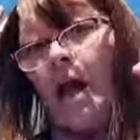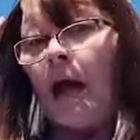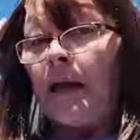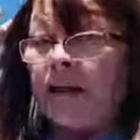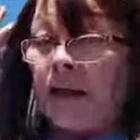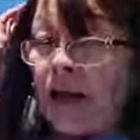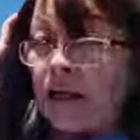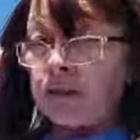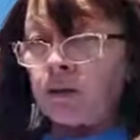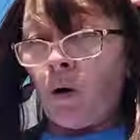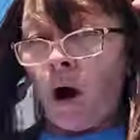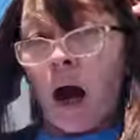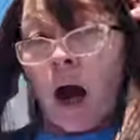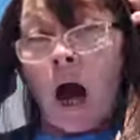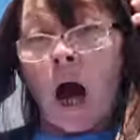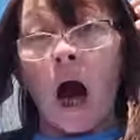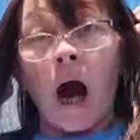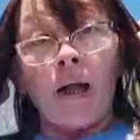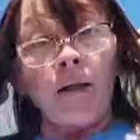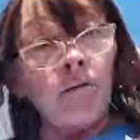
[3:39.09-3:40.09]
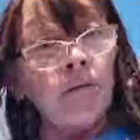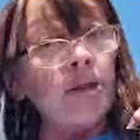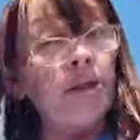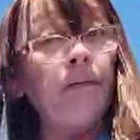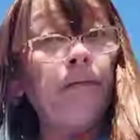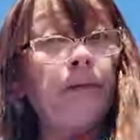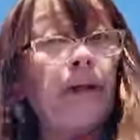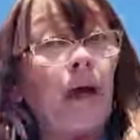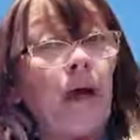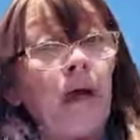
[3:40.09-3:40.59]
That's why I don't
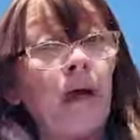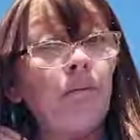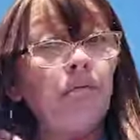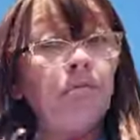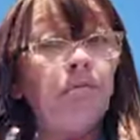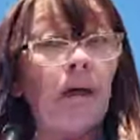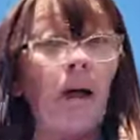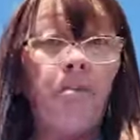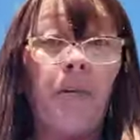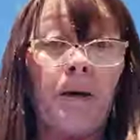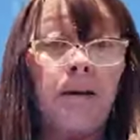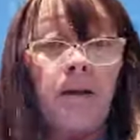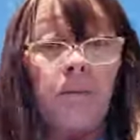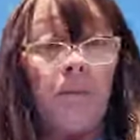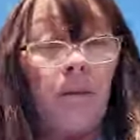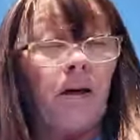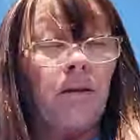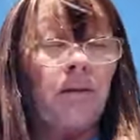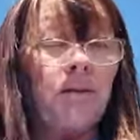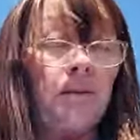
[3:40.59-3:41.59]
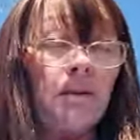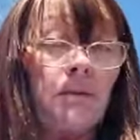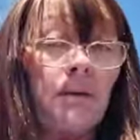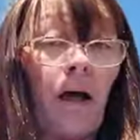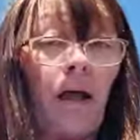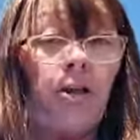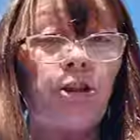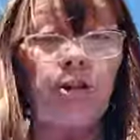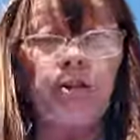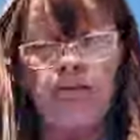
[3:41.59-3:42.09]
give a damn about the
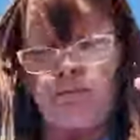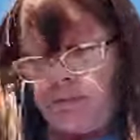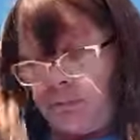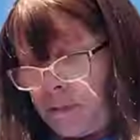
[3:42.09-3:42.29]
monetization.